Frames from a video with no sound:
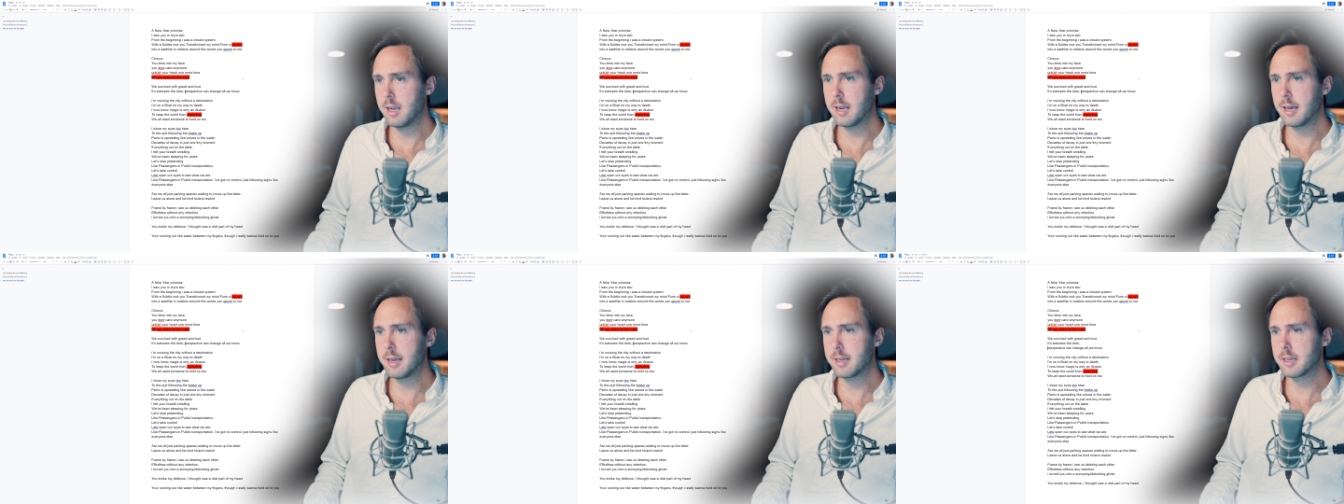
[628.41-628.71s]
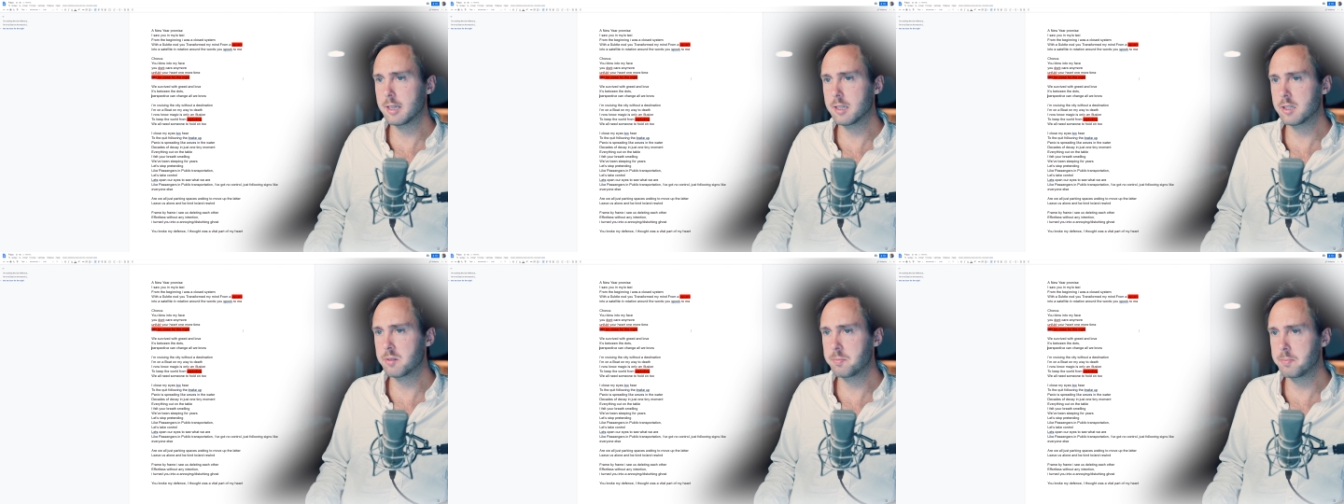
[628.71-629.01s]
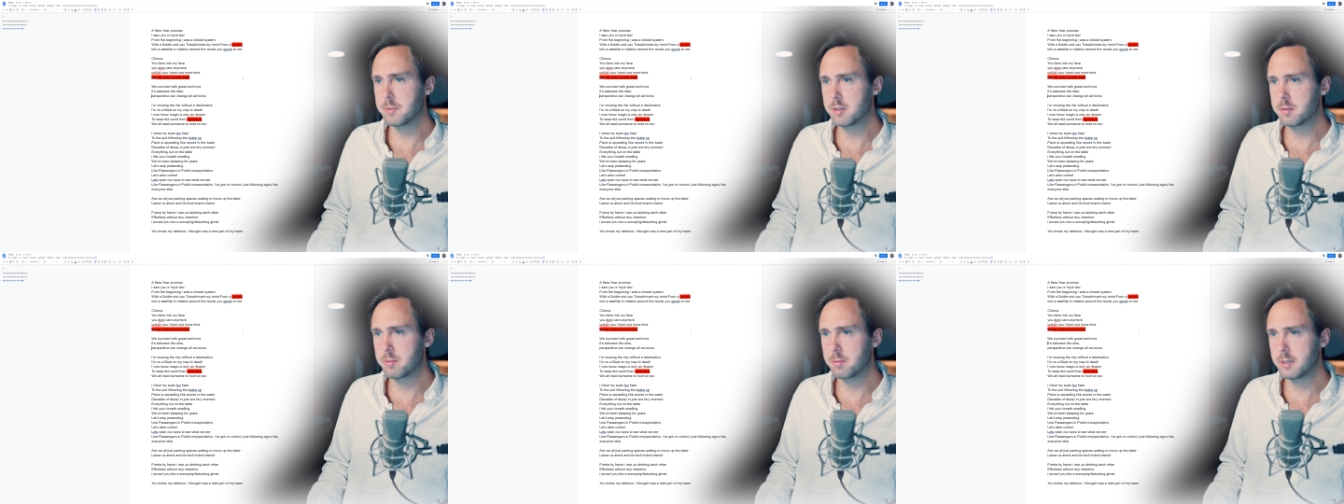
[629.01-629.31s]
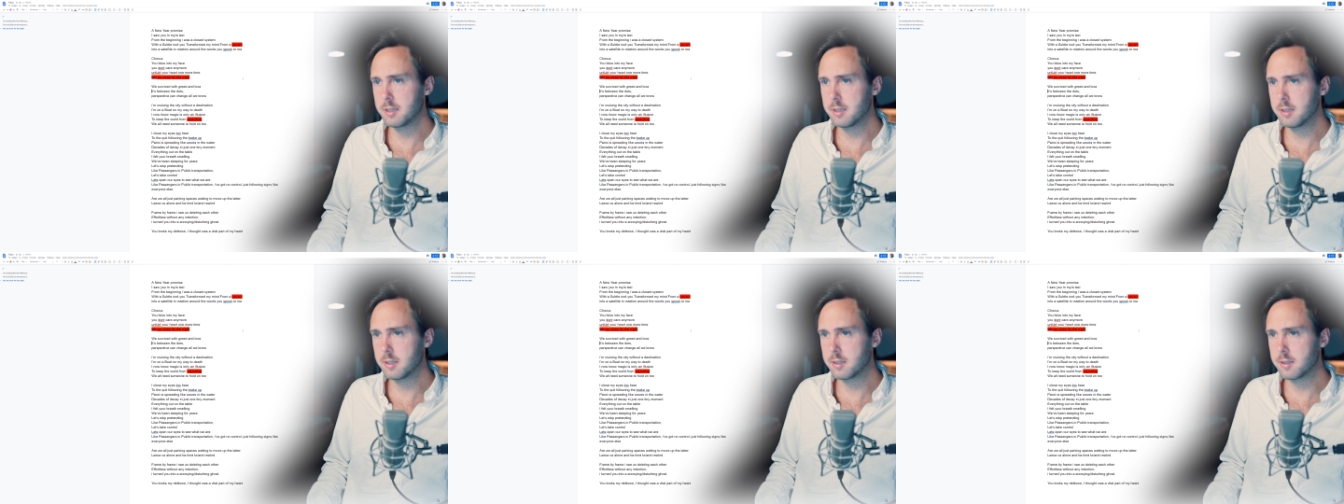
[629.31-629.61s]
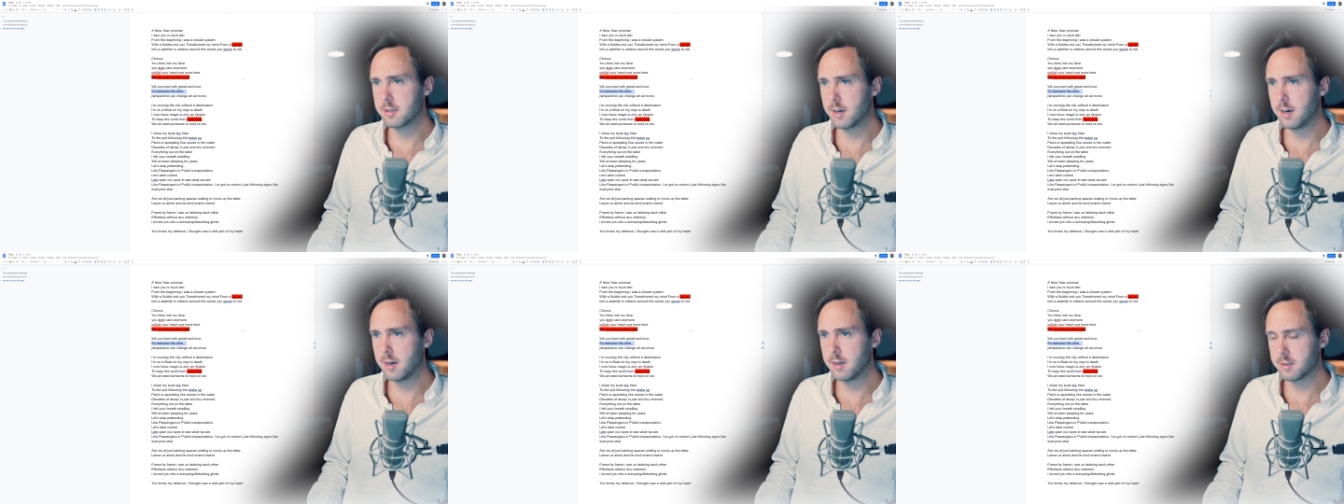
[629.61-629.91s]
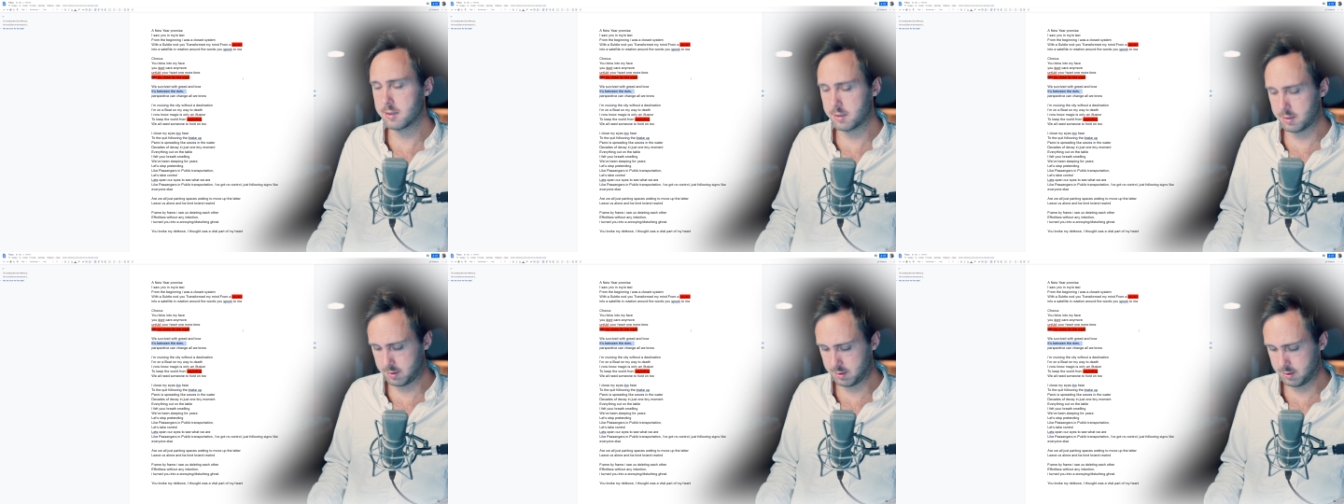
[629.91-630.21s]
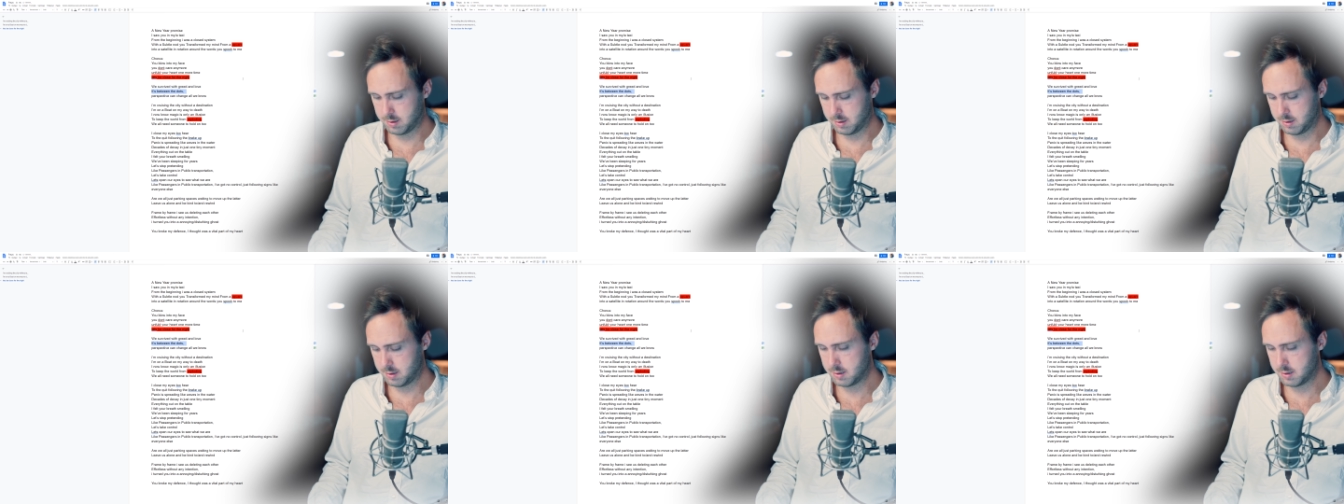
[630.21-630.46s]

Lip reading: like it's between the dots.